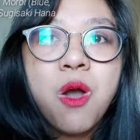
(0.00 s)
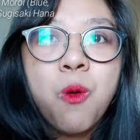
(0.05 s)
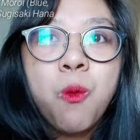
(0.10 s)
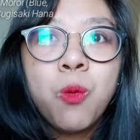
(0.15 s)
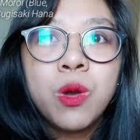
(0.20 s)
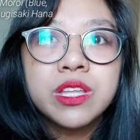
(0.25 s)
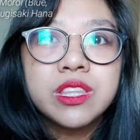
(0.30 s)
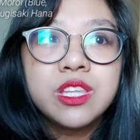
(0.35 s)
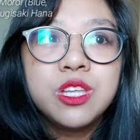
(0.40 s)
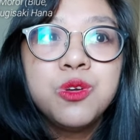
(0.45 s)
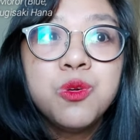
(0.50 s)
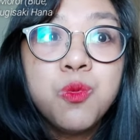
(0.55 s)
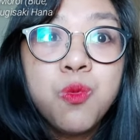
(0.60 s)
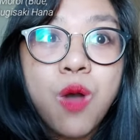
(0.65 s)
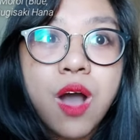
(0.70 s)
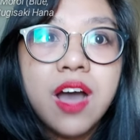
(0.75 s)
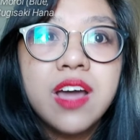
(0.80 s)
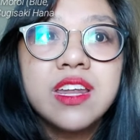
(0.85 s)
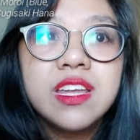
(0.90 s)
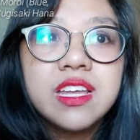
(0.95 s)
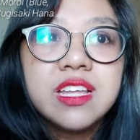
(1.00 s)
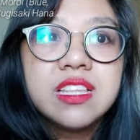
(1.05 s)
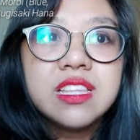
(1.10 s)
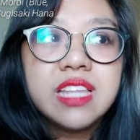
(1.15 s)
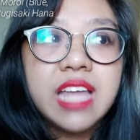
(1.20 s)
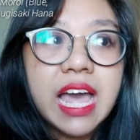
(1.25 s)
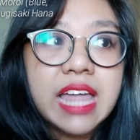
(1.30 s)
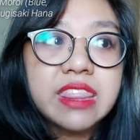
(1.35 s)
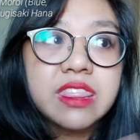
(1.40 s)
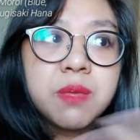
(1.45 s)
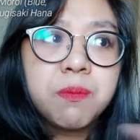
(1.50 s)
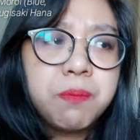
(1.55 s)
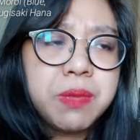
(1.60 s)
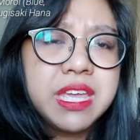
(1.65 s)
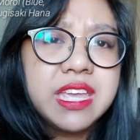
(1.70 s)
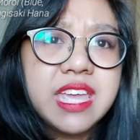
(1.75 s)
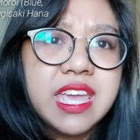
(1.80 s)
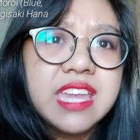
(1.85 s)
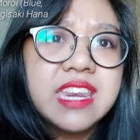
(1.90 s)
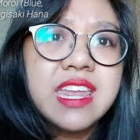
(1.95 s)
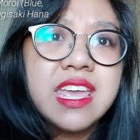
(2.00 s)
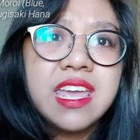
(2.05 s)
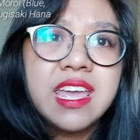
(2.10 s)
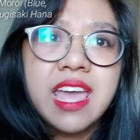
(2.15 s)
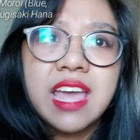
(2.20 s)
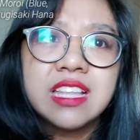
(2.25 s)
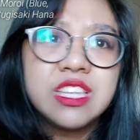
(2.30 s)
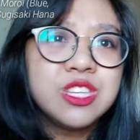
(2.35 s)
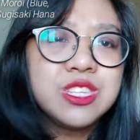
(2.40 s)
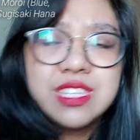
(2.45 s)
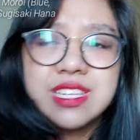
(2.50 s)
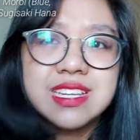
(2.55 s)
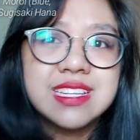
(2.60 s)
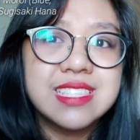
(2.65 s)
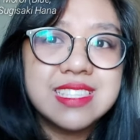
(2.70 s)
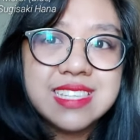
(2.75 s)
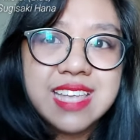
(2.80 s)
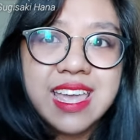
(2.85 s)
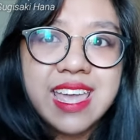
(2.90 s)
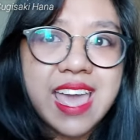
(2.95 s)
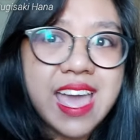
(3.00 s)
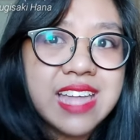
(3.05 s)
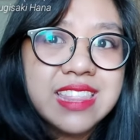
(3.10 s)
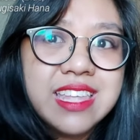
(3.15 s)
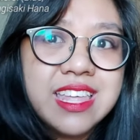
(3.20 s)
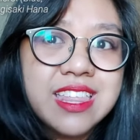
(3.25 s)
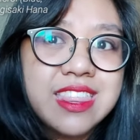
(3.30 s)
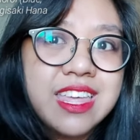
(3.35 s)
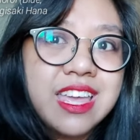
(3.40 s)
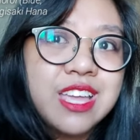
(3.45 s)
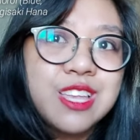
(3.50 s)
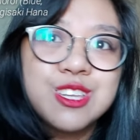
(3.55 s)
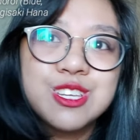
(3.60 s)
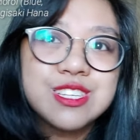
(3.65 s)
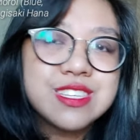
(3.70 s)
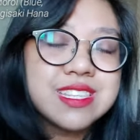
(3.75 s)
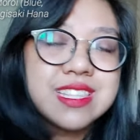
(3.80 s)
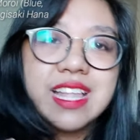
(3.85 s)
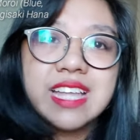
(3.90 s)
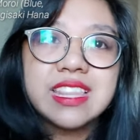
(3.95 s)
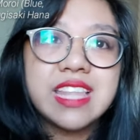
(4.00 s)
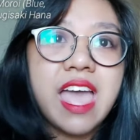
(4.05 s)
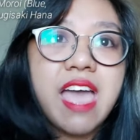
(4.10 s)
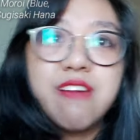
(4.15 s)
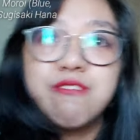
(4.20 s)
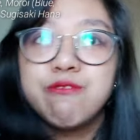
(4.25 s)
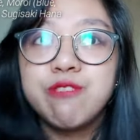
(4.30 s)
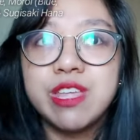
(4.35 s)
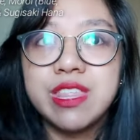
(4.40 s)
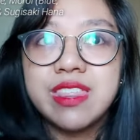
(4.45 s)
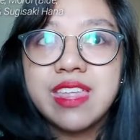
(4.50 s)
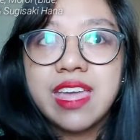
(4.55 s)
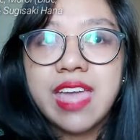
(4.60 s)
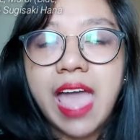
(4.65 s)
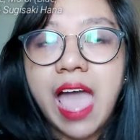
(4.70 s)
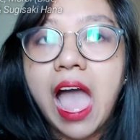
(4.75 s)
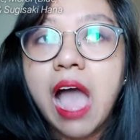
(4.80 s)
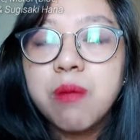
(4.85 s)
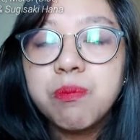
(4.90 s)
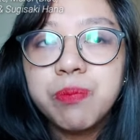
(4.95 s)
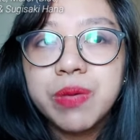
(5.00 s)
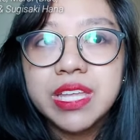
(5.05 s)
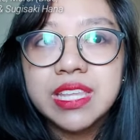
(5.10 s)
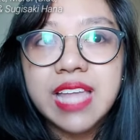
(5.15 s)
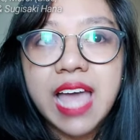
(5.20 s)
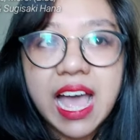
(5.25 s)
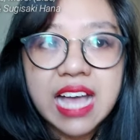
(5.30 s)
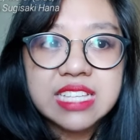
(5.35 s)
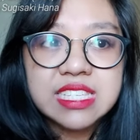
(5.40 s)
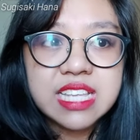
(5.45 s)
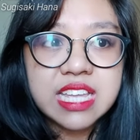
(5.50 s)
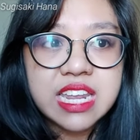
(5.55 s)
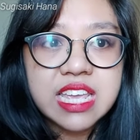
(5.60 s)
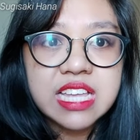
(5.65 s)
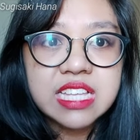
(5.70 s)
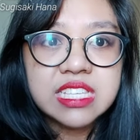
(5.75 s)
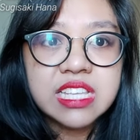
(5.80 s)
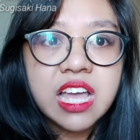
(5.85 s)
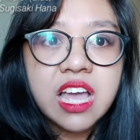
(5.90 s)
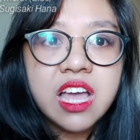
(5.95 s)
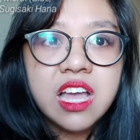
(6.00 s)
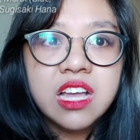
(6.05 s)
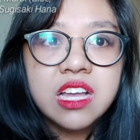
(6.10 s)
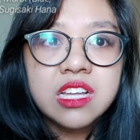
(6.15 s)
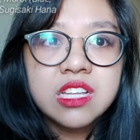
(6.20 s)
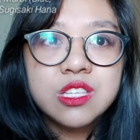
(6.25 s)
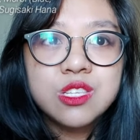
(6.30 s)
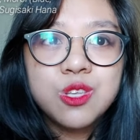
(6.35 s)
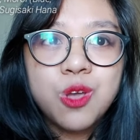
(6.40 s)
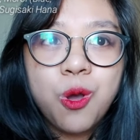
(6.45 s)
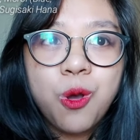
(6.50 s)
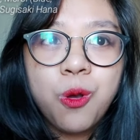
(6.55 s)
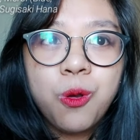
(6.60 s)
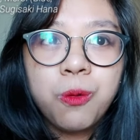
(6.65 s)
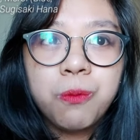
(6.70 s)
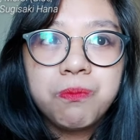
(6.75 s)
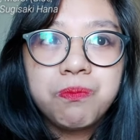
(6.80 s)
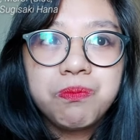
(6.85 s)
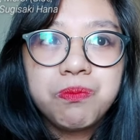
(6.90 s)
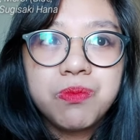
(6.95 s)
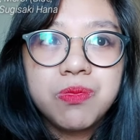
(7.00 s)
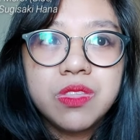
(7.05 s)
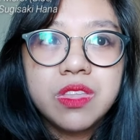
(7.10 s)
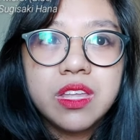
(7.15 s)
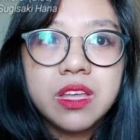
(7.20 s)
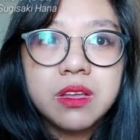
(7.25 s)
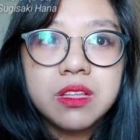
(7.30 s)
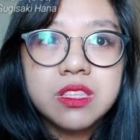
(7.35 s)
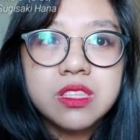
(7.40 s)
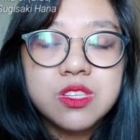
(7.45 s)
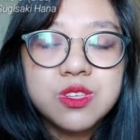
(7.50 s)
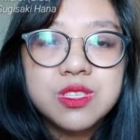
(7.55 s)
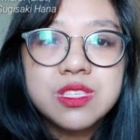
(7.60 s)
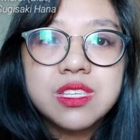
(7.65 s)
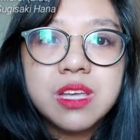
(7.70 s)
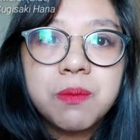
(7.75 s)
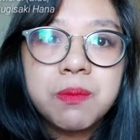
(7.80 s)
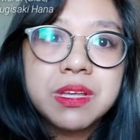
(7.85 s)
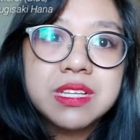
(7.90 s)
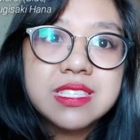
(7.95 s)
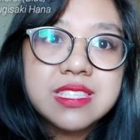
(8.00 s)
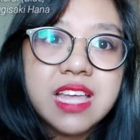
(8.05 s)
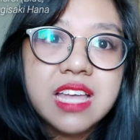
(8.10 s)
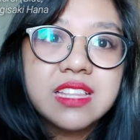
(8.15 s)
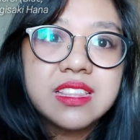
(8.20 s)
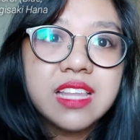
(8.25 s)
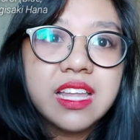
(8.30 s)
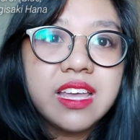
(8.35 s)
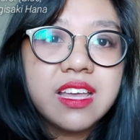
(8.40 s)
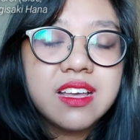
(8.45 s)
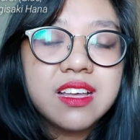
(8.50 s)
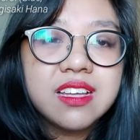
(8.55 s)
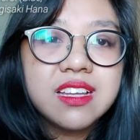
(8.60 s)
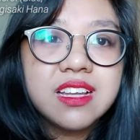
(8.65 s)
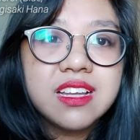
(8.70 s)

what you wanted at the beginning and you didn't say anything and you just let everything happen as it is. So to some extent, like,